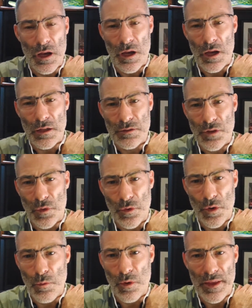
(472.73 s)
I don't
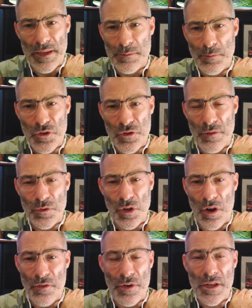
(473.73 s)
know what that is. My travel
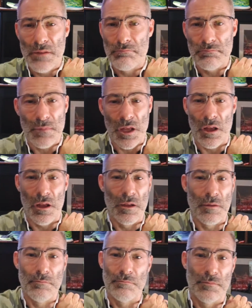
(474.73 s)
diary.
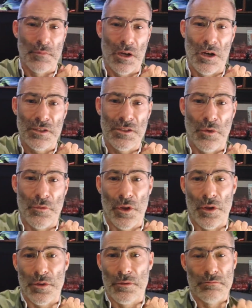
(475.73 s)
I don't know.